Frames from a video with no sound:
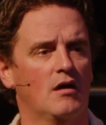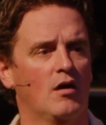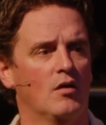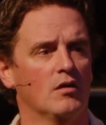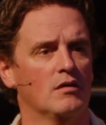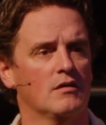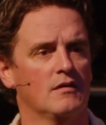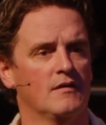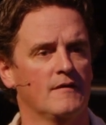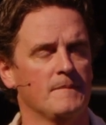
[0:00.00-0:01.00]
Oh,
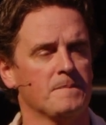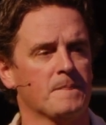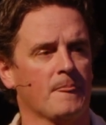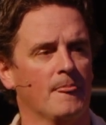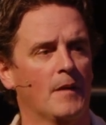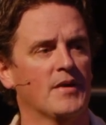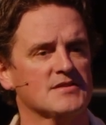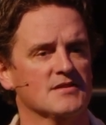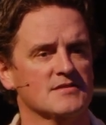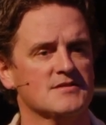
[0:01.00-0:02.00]
that
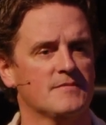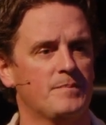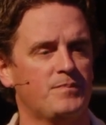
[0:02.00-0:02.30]
makes sense.